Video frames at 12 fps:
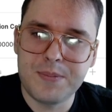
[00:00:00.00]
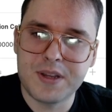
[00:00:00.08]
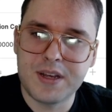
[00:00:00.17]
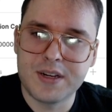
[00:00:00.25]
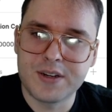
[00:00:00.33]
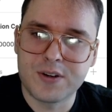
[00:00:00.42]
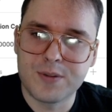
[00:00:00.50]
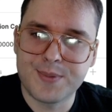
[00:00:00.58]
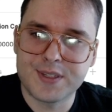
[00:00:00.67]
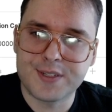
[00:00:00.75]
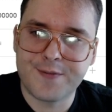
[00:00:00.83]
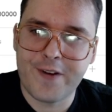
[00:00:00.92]
to ungroup
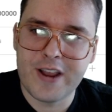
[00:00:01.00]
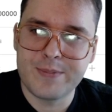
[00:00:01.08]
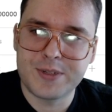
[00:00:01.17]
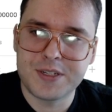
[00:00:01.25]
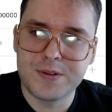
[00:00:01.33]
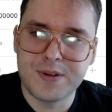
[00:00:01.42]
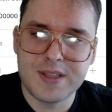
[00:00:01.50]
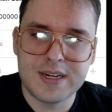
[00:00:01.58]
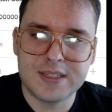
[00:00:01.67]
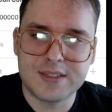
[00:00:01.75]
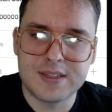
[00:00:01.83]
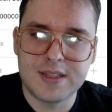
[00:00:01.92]
this frame too, and then
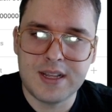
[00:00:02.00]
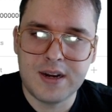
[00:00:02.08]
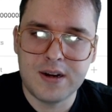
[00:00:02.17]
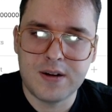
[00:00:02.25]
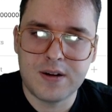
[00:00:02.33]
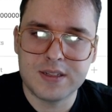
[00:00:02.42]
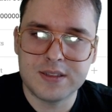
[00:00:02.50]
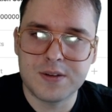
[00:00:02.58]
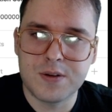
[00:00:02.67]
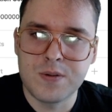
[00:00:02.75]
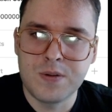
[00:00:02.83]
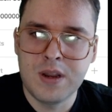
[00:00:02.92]
it's in there on its
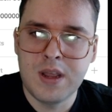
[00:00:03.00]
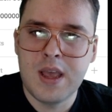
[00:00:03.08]
own.